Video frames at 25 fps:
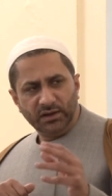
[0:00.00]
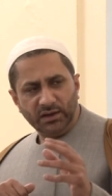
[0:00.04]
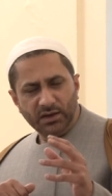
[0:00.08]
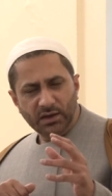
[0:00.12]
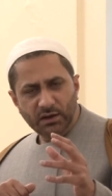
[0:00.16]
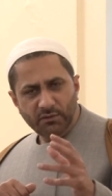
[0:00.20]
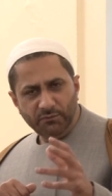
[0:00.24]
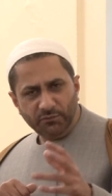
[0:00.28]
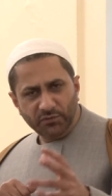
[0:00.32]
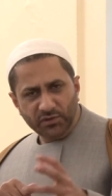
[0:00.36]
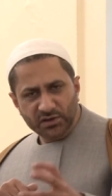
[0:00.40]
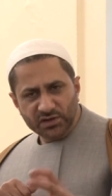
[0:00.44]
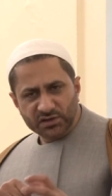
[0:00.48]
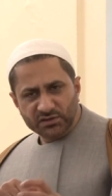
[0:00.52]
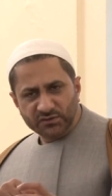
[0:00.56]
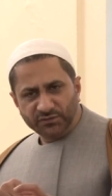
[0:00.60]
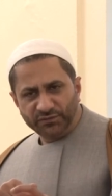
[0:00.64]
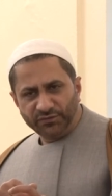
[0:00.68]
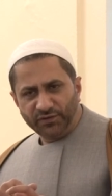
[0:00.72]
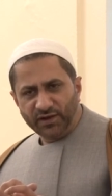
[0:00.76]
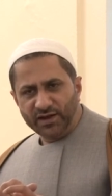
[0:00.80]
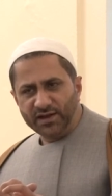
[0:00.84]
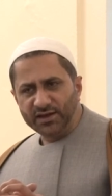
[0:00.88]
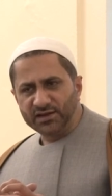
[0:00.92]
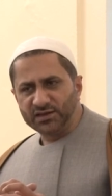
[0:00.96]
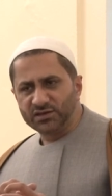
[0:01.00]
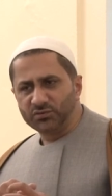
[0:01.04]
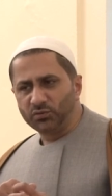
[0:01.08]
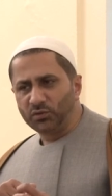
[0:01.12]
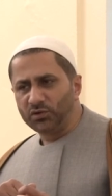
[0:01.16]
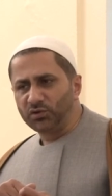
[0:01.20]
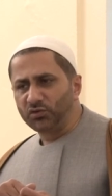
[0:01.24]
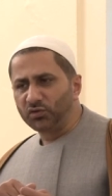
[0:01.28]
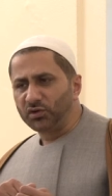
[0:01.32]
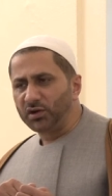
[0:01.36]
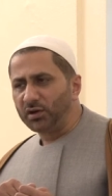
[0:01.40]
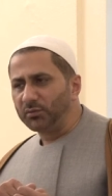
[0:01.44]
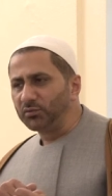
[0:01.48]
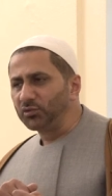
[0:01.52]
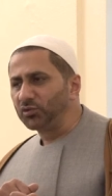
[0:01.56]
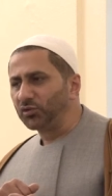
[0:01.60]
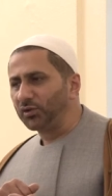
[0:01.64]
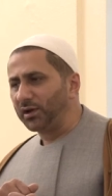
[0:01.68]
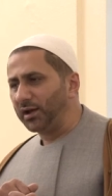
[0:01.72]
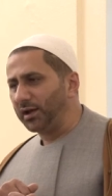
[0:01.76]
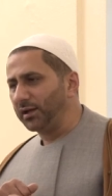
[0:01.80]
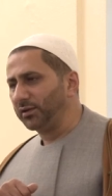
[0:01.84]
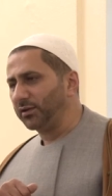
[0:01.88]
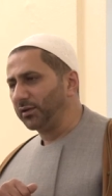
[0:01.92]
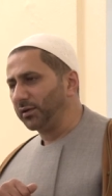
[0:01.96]
if these faiths were to come
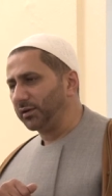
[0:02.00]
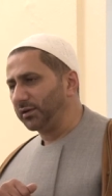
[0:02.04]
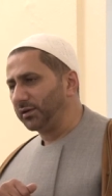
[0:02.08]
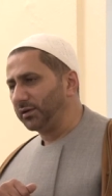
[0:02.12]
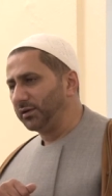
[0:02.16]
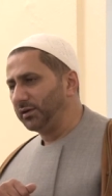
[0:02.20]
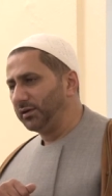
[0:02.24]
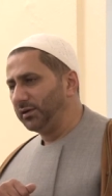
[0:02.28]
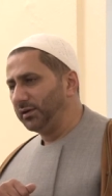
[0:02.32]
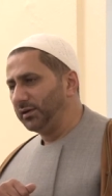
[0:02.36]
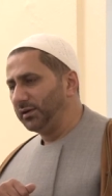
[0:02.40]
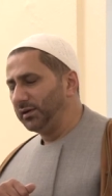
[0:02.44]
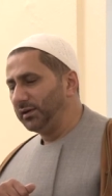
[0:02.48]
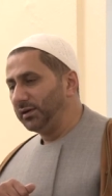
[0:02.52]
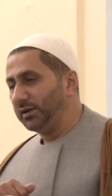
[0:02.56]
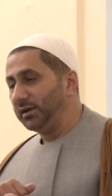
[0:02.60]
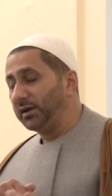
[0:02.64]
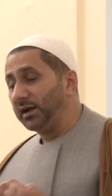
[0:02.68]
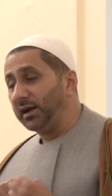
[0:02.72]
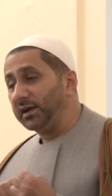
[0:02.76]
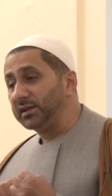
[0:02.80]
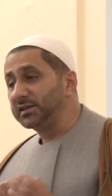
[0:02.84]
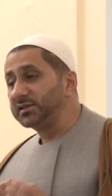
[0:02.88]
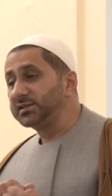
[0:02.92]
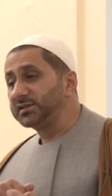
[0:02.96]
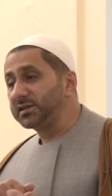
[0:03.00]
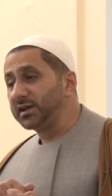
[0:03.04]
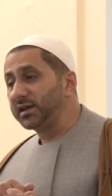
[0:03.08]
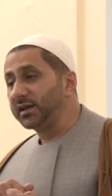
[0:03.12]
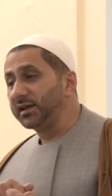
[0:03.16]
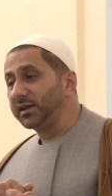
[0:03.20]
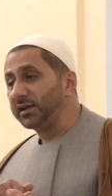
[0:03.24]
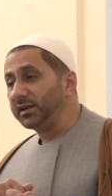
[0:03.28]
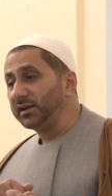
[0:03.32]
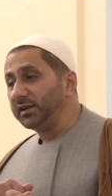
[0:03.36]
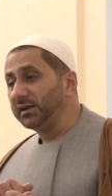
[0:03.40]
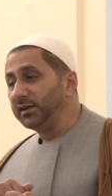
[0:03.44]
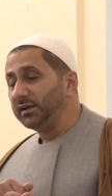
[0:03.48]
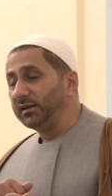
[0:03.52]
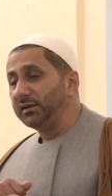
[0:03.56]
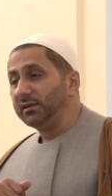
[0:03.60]
together and say,